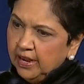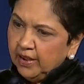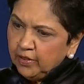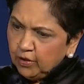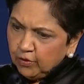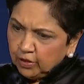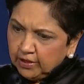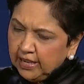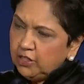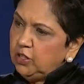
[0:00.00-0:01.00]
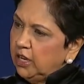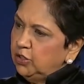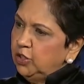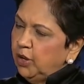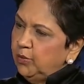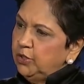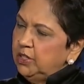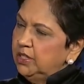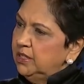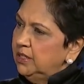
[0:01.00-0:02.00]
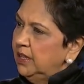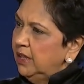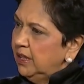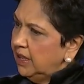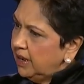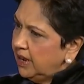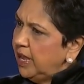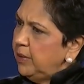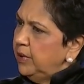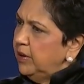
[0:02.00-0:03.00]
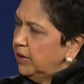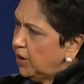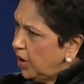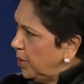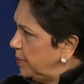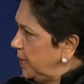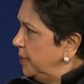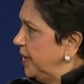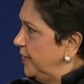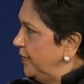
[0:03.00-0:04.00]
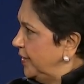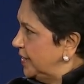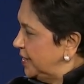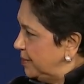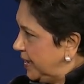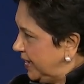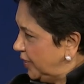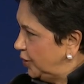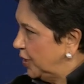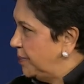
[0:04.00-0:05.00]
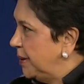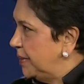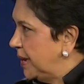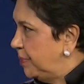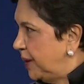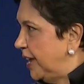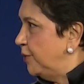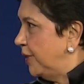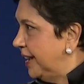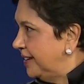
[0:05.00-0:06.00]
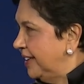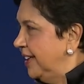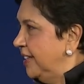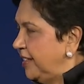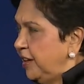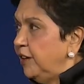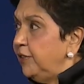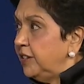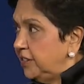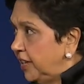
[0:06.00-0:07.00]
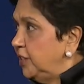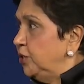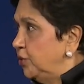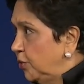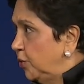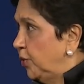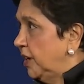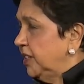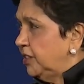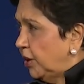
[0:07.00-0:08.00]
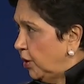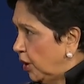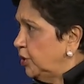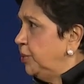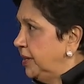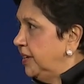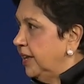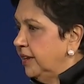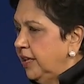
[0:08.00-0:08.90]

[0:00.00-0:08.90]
And then you've got the HR job, which is labor, comp and benefits, making sure that people are paid right. Think of it as the engine room work. There's a lot to be done.